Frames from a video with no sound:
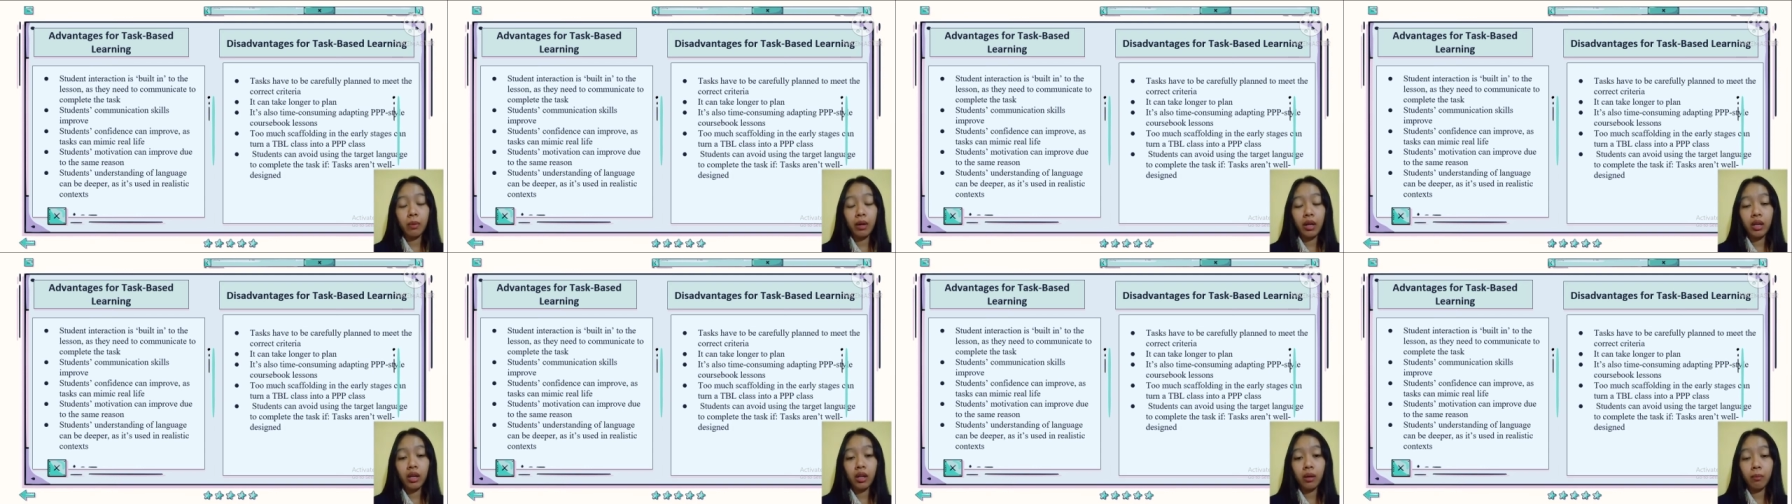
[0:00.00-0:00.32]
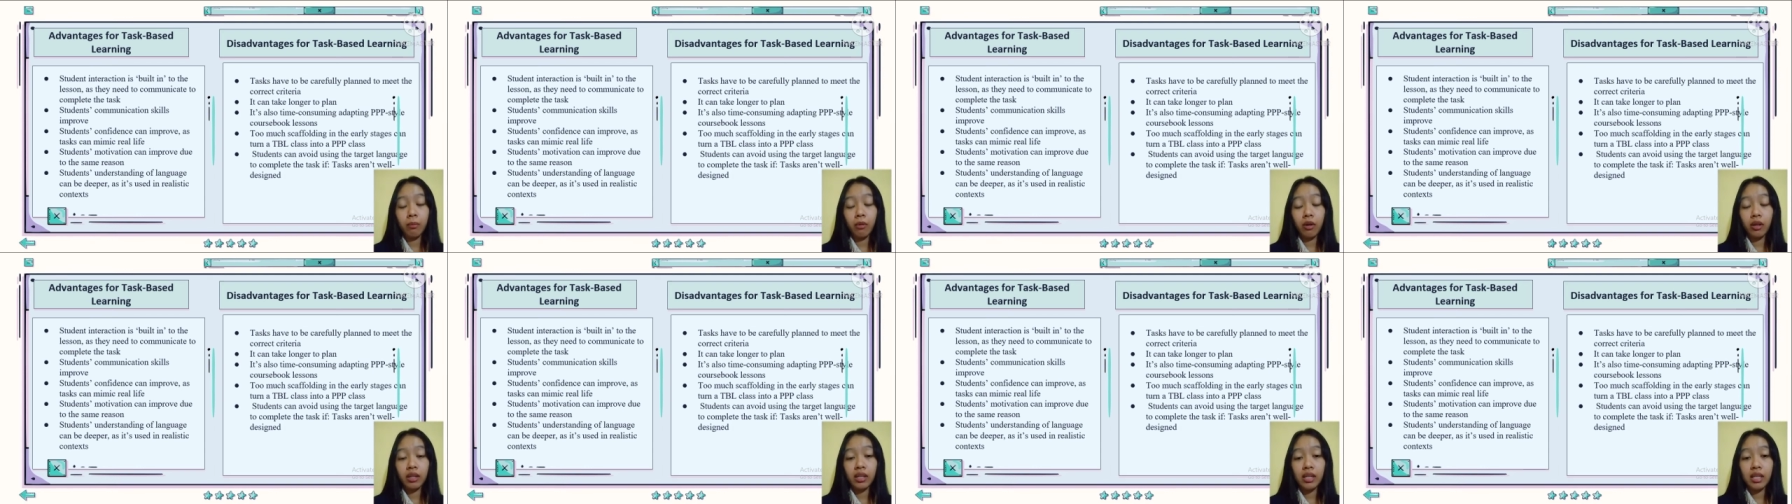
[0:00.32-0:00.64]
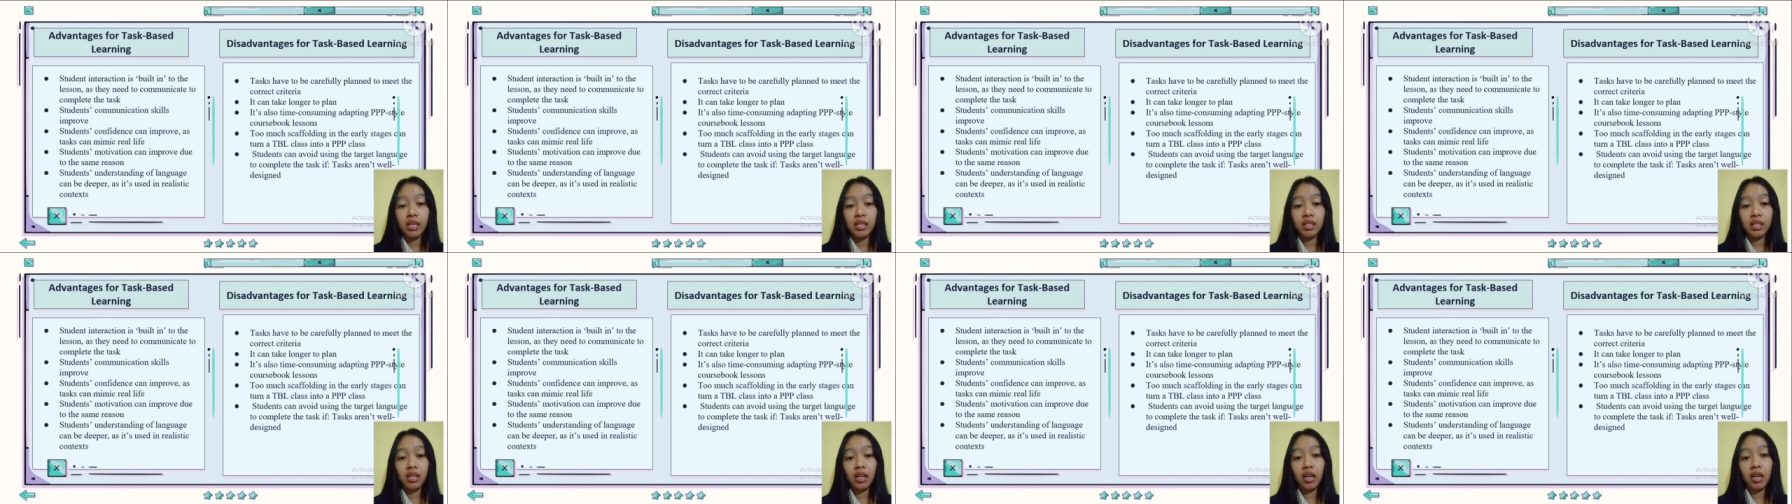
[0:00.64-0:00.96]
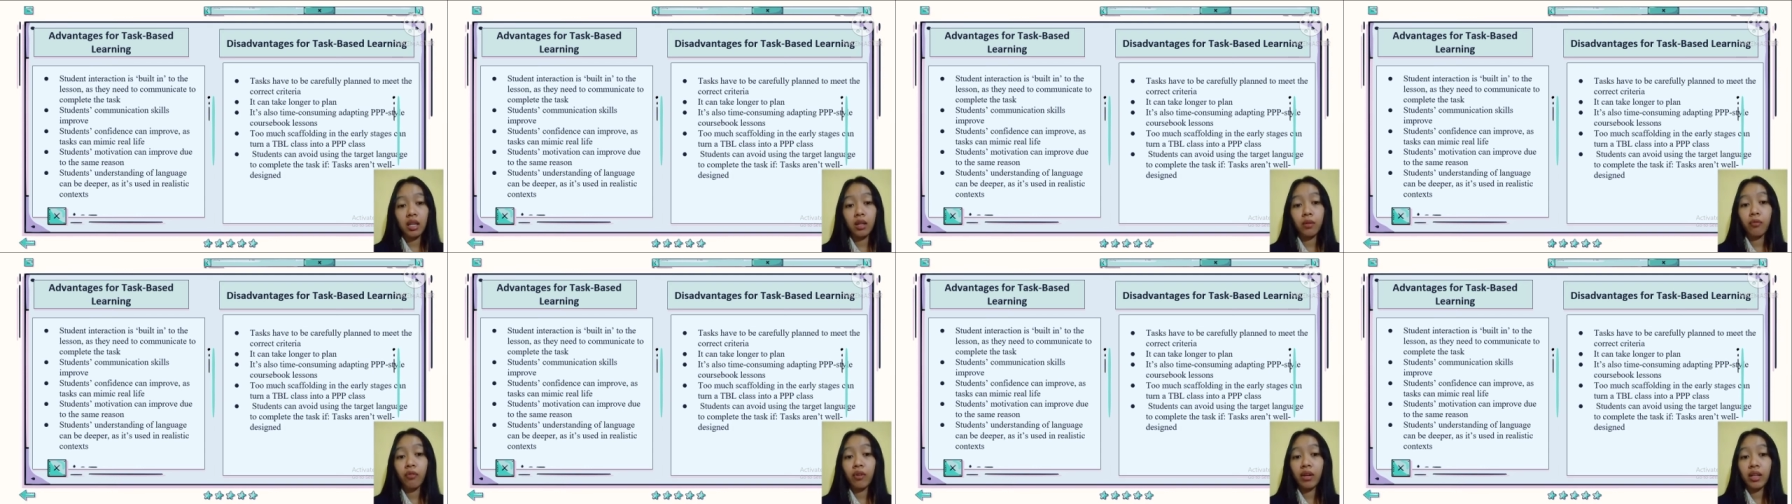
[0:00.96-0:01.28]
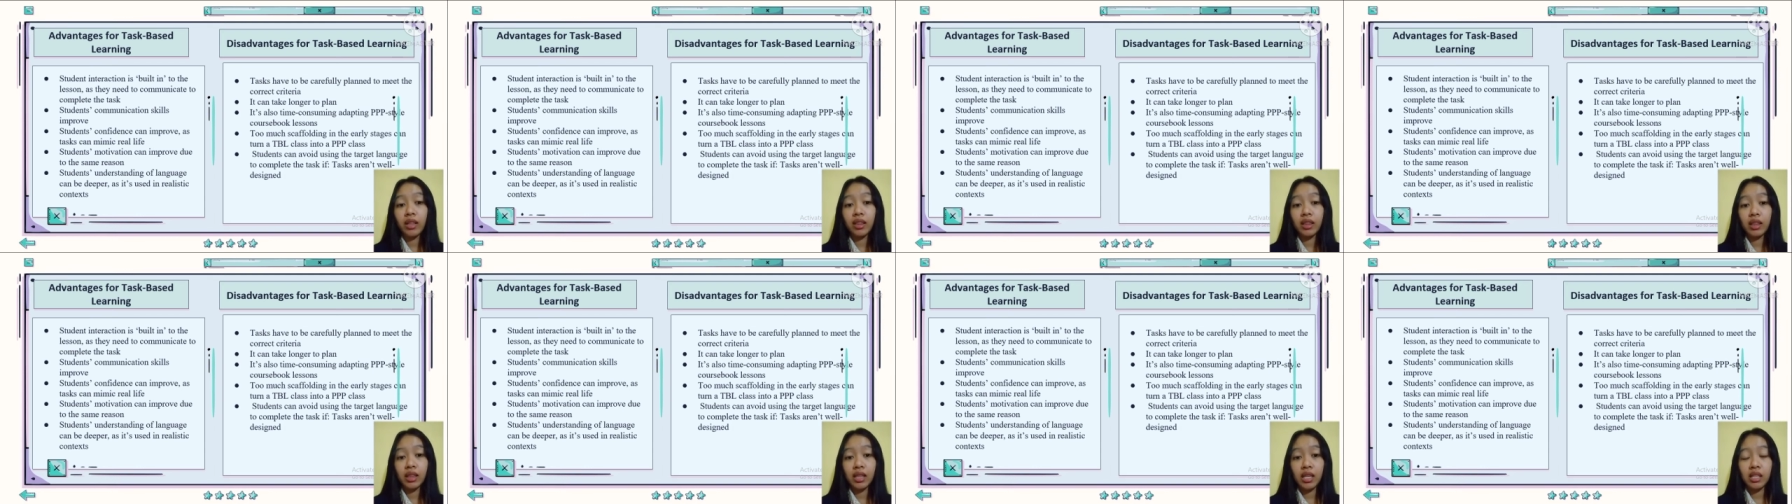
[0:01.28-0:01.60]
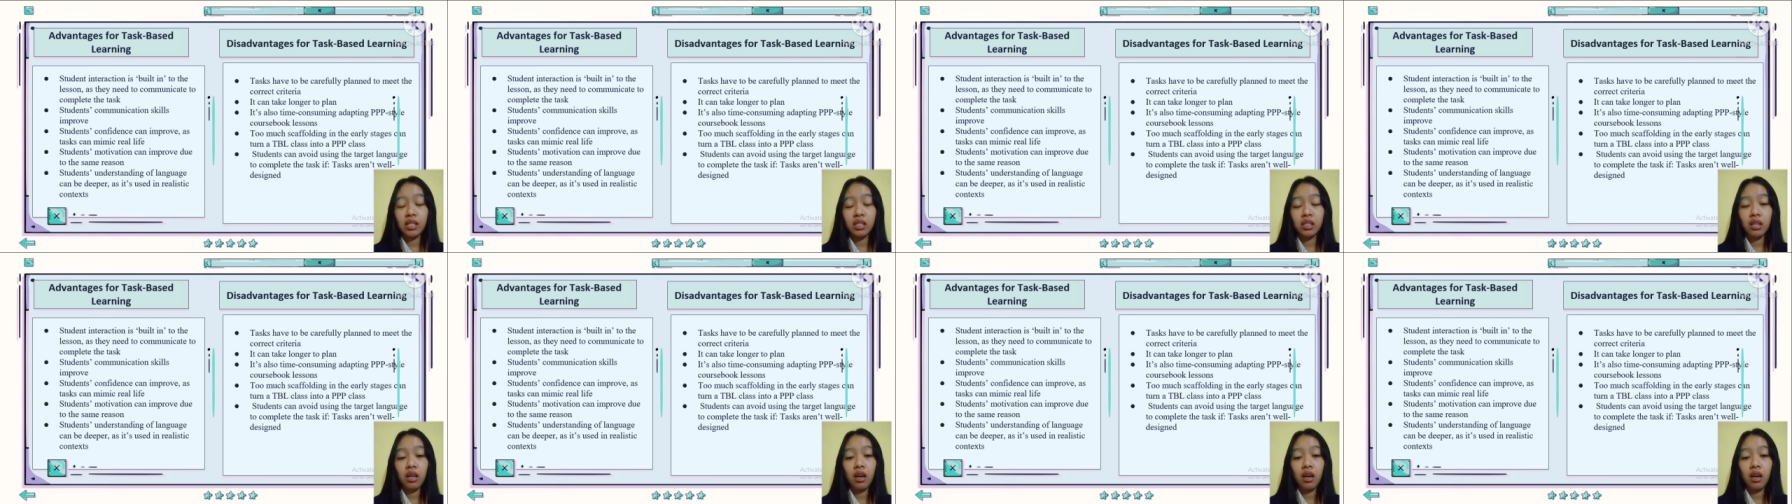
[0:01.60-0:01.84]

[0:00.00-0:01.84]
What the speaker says: about this advantage